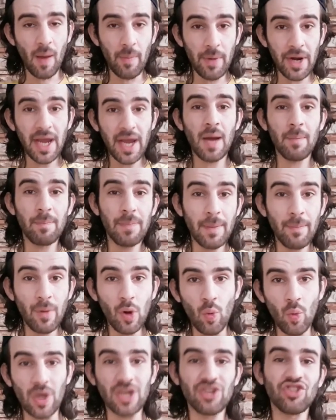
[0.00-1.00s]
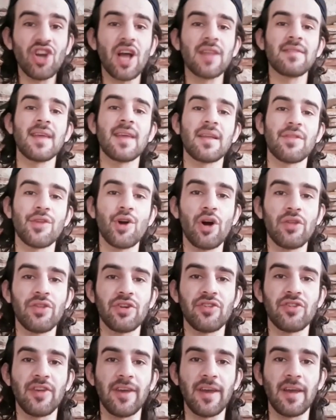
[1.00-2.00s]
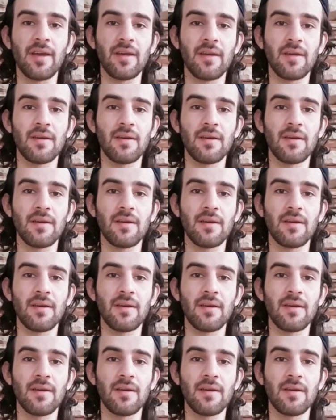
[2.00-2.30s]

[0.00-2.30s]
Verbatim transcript: American people were chanting the other day.